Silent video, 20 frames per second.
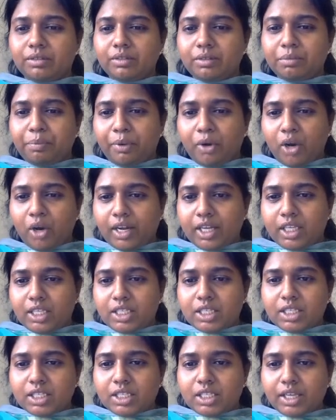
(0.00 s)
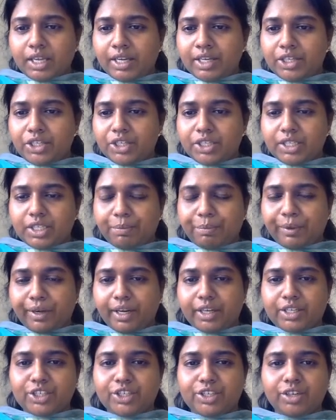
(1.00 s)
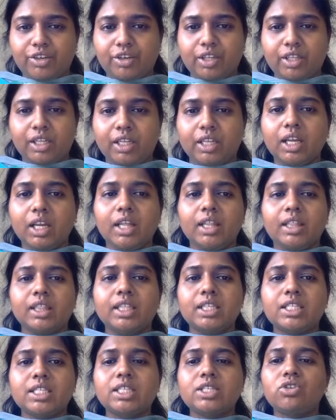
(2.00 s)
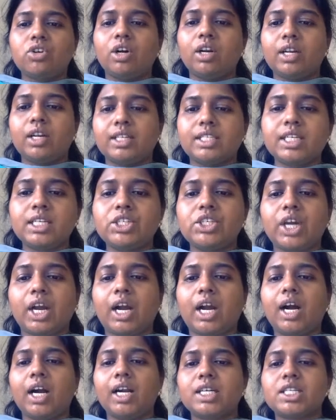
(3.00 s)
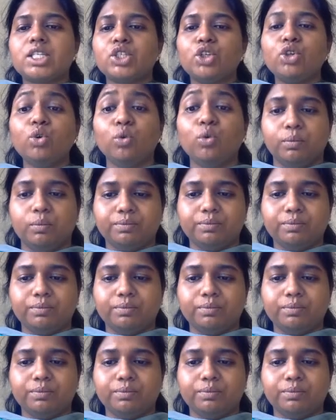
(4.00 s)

products, addition, subtraction and all that. This is called as the Jacquard's loom.